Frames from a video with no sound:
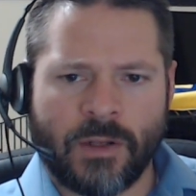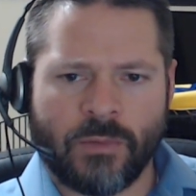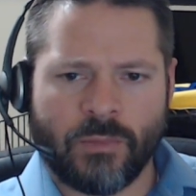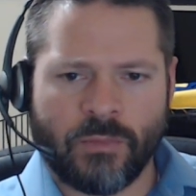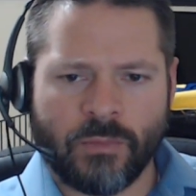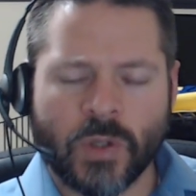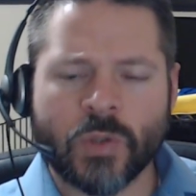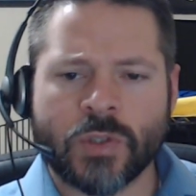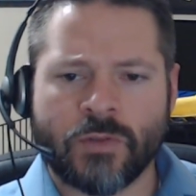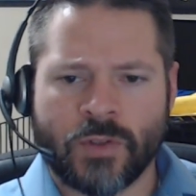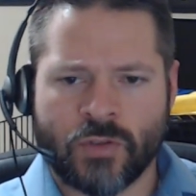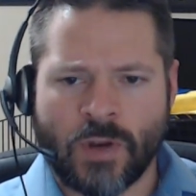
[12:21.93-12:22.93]
most
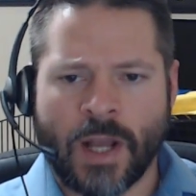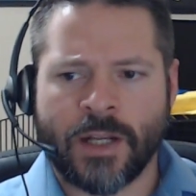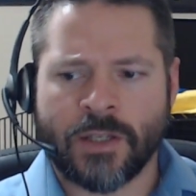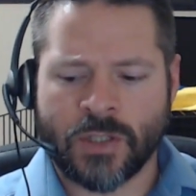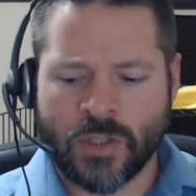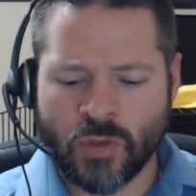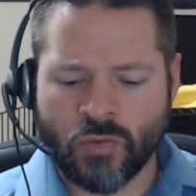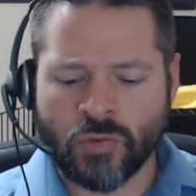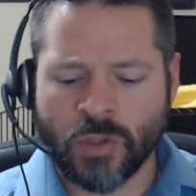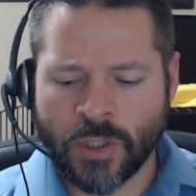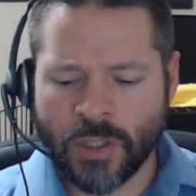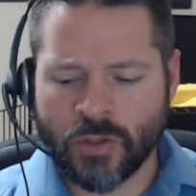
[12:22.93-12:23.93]
of his writings, as you
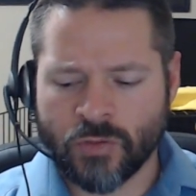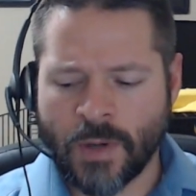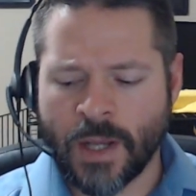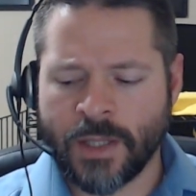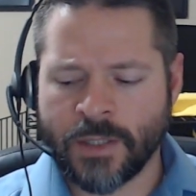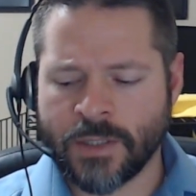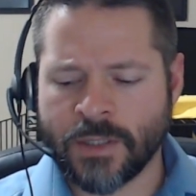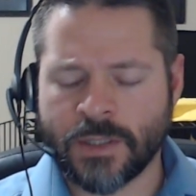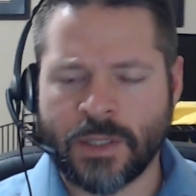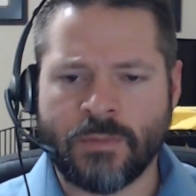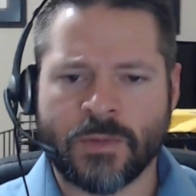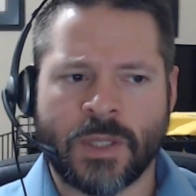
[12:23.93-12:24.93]
look in his writings, it
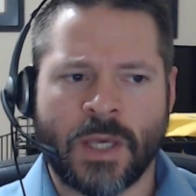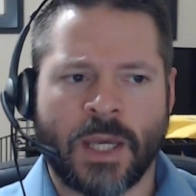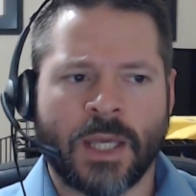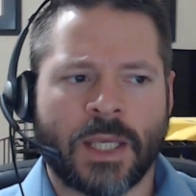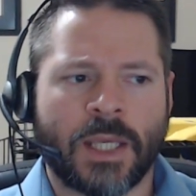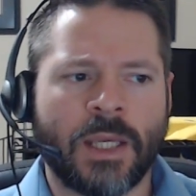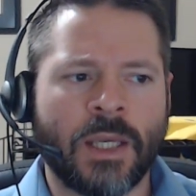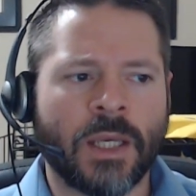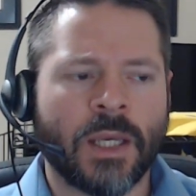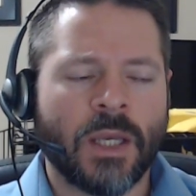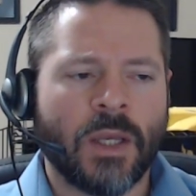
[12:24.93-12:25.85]
seems that he